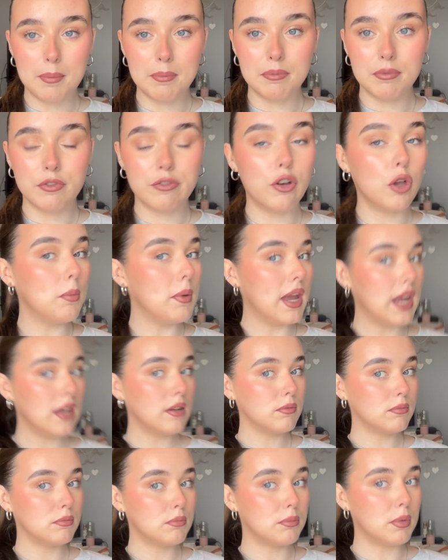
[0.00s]
full beat,
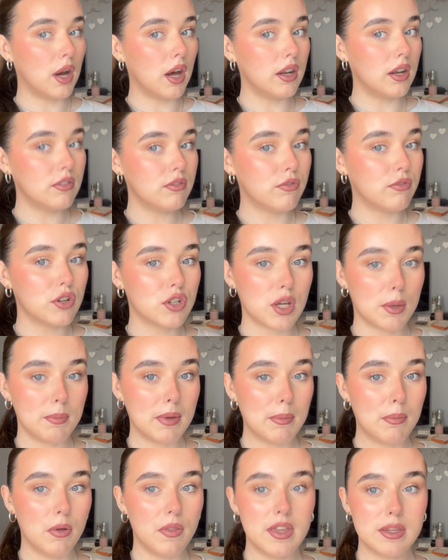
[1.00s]
but for some
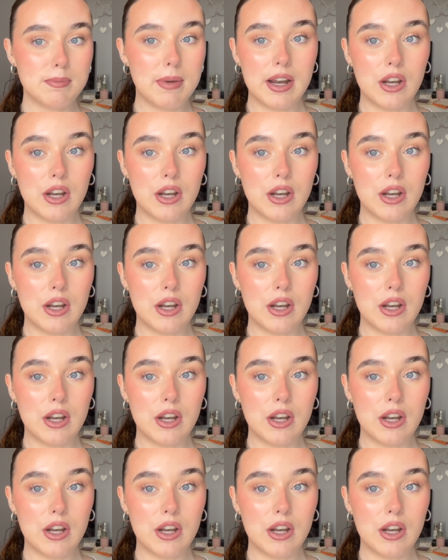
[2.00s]
people this might